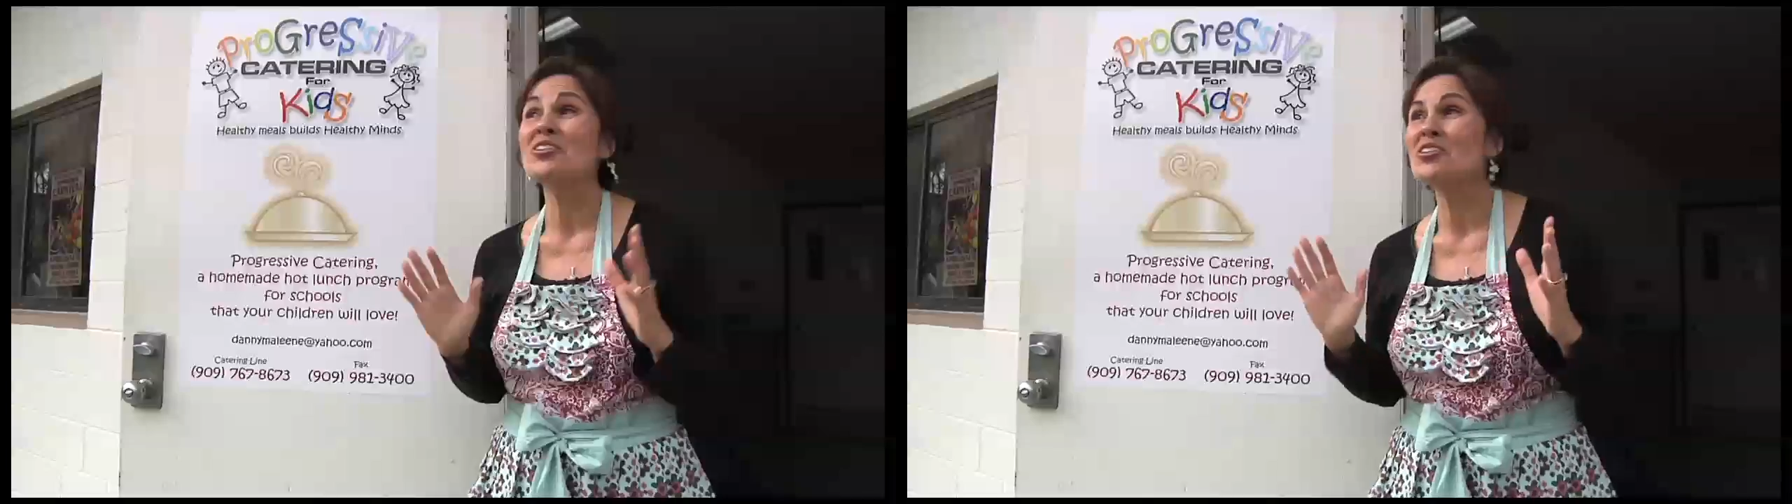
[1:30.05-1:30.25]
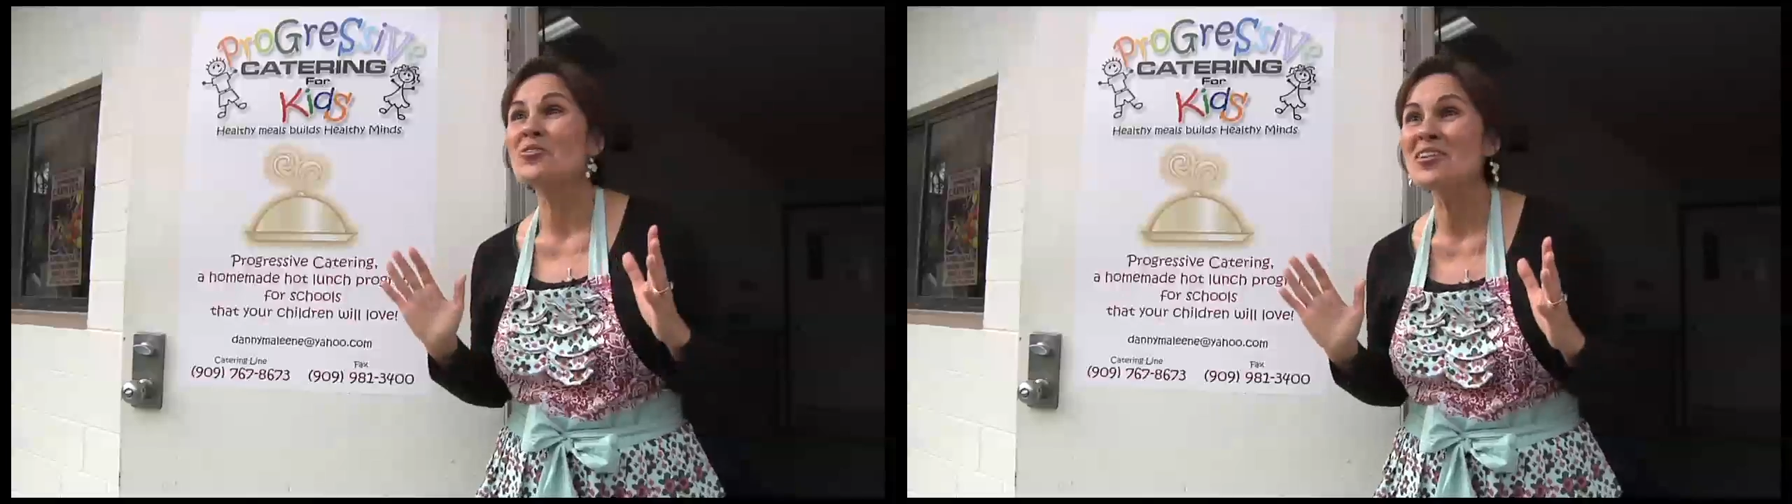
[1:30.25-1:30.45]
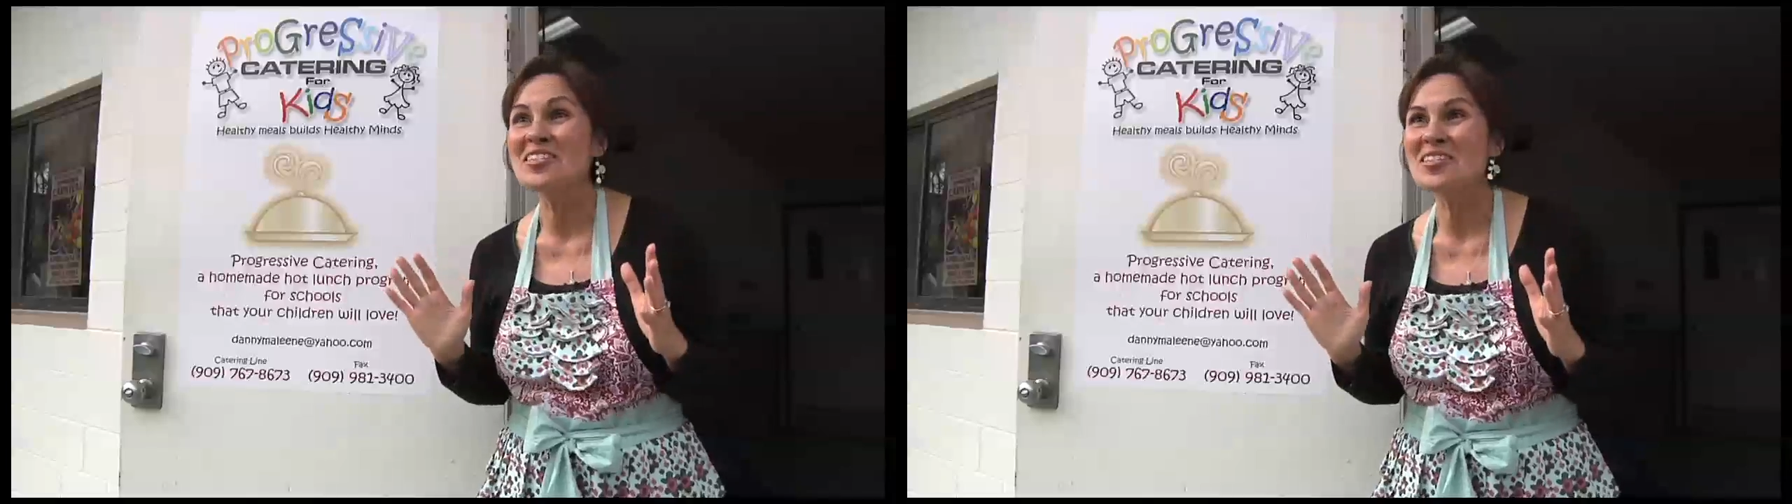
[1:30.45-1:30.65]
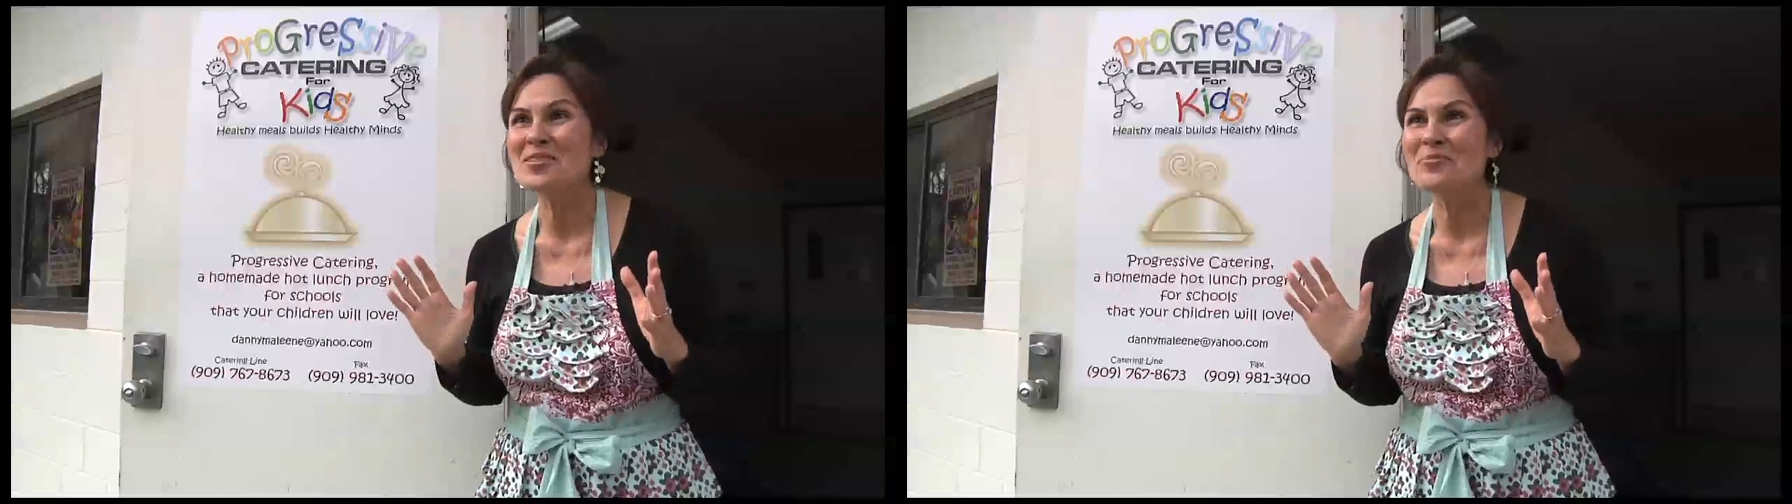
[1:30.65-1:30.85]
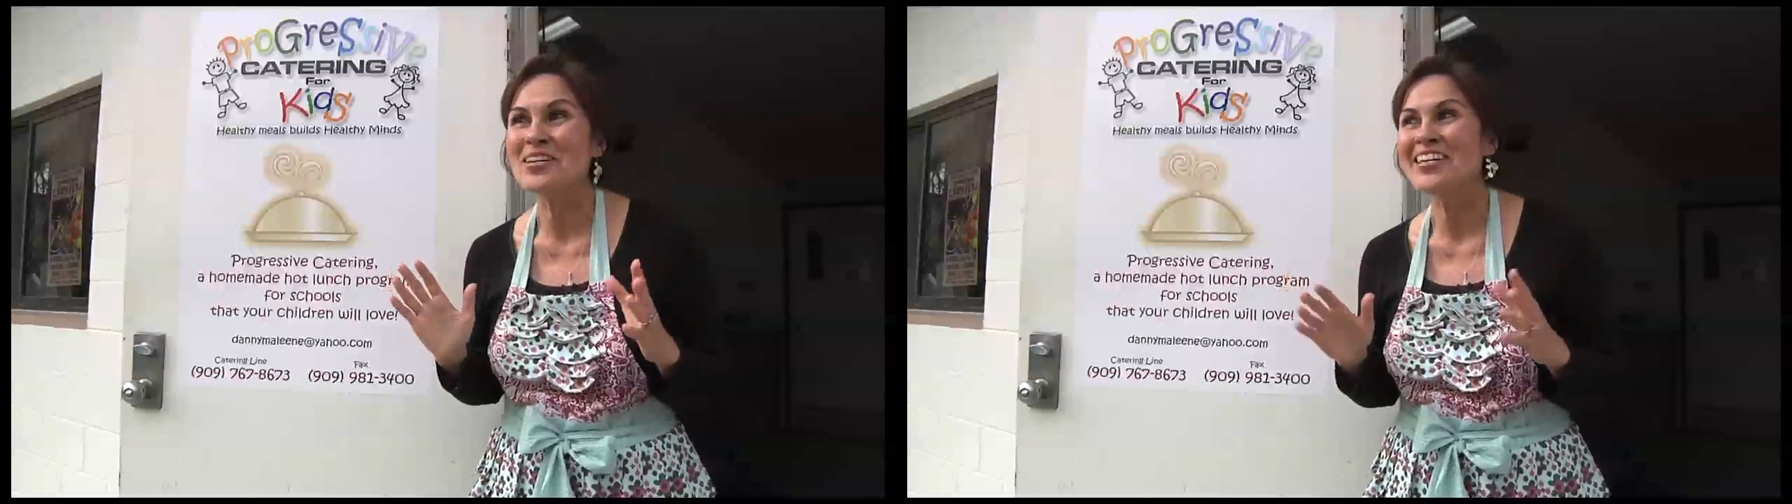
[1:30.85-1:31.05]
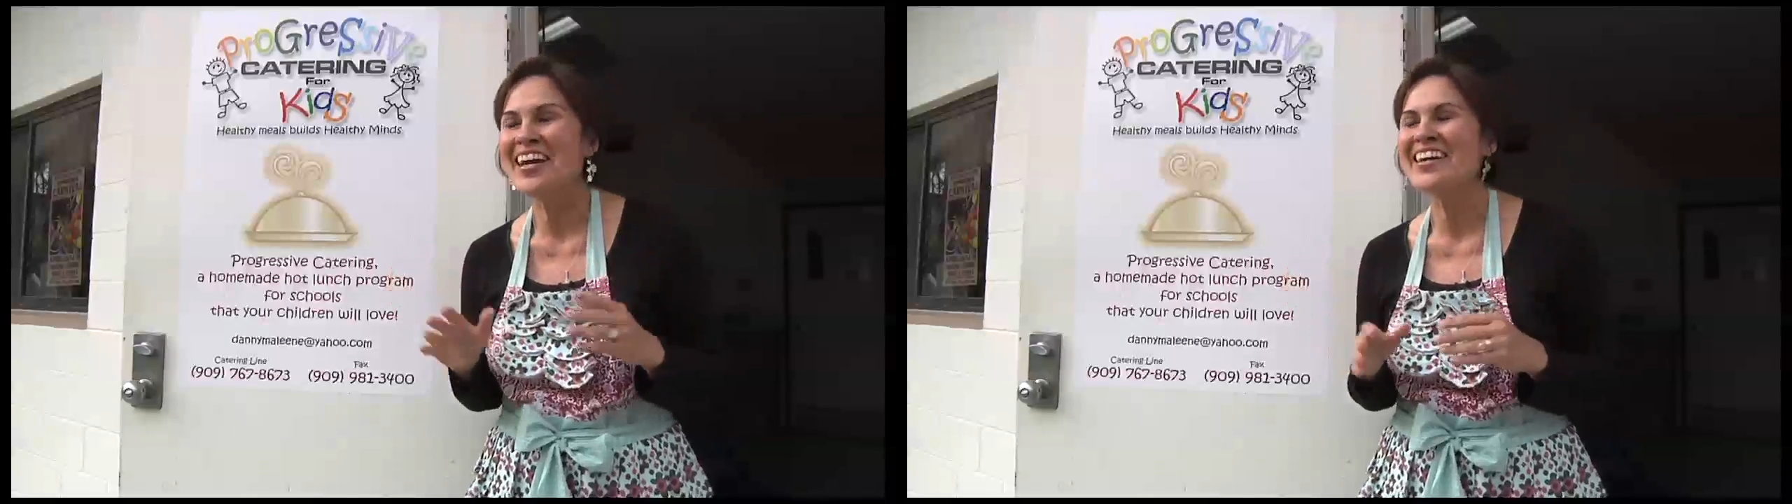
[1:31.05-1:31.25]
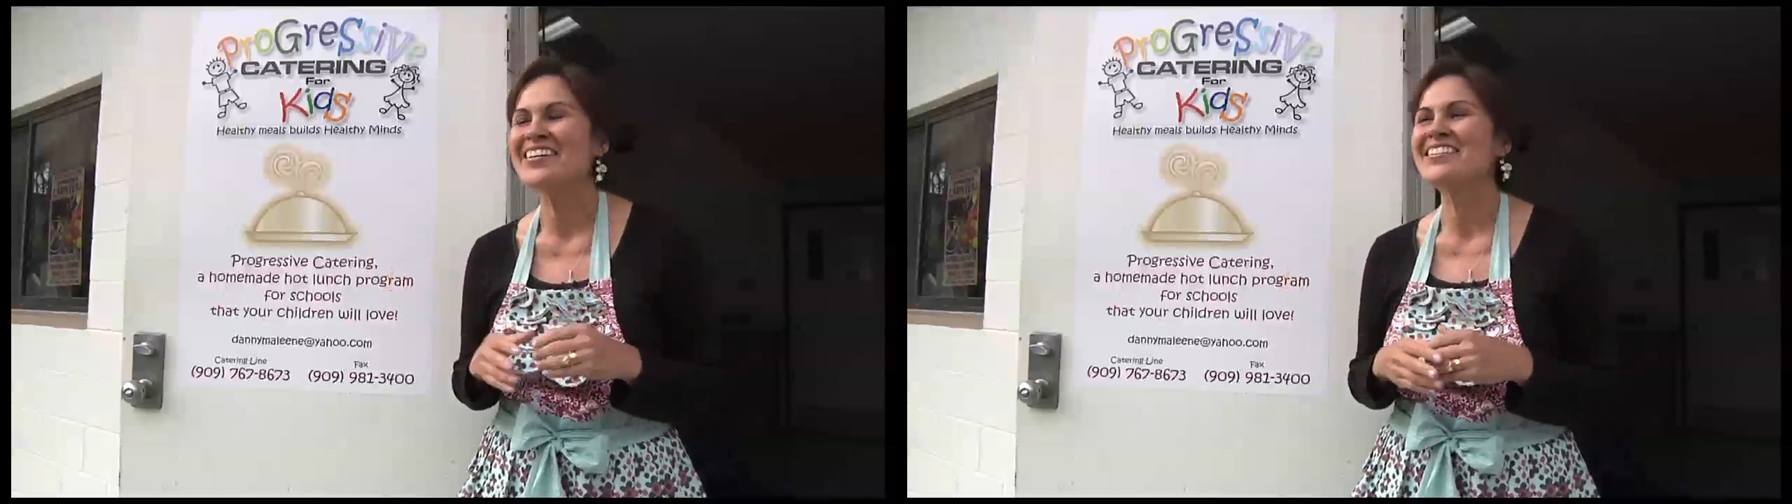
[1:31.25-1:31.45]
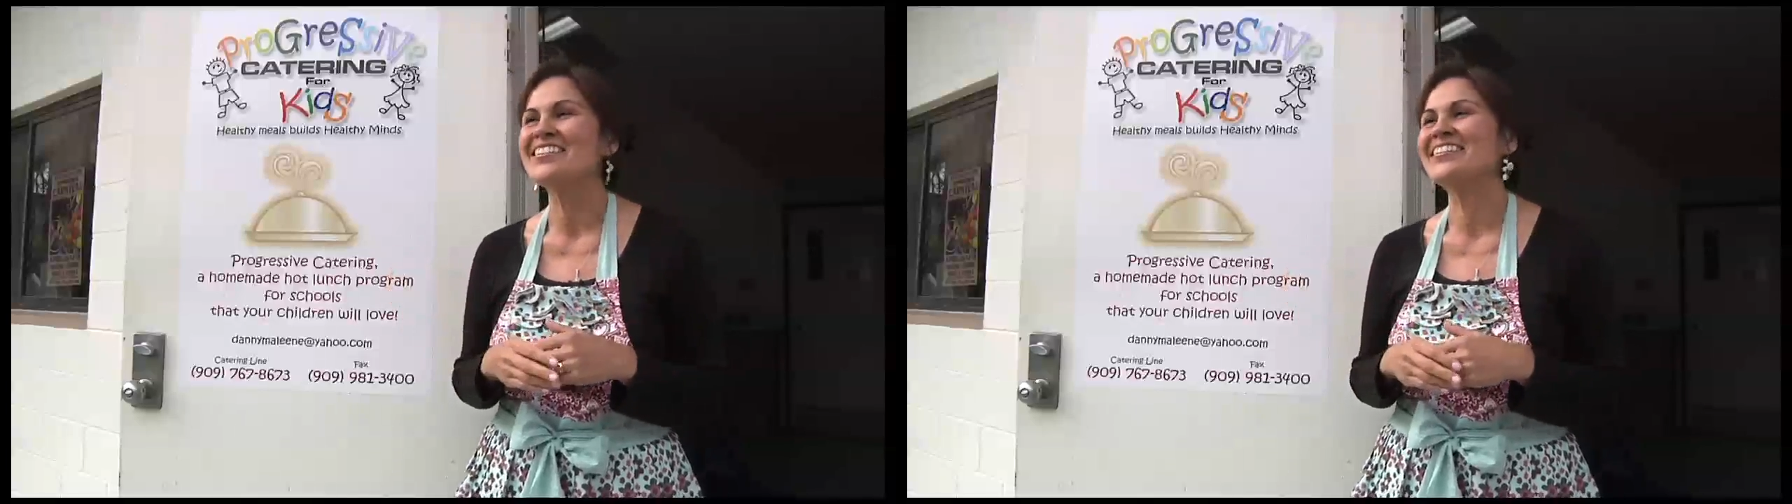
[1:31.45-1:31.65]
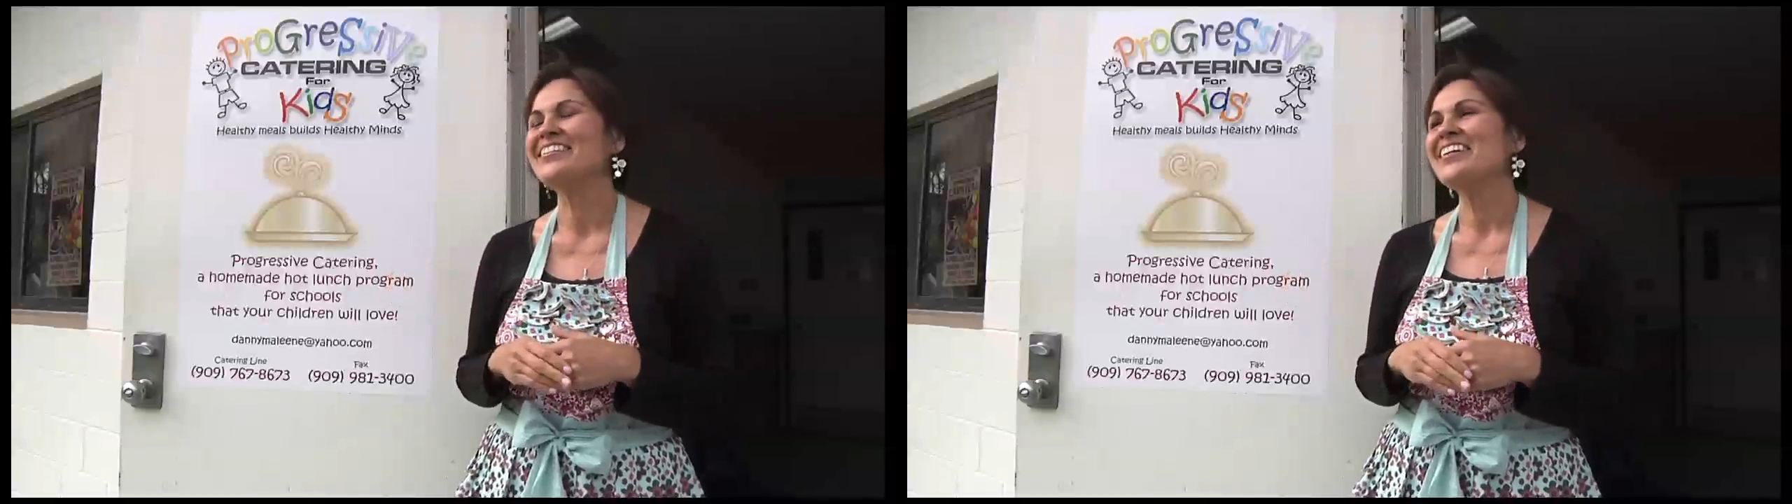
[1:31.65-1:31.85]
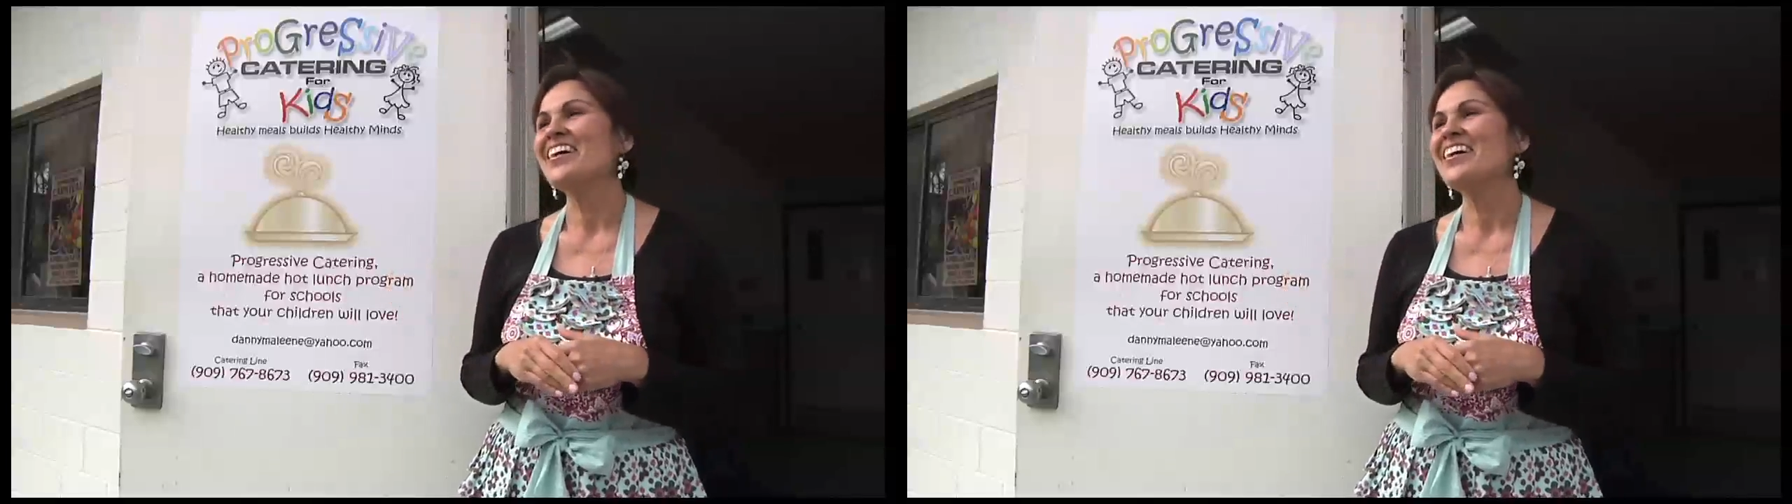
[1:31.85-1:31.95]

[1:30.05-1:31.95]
good choice this weekend." And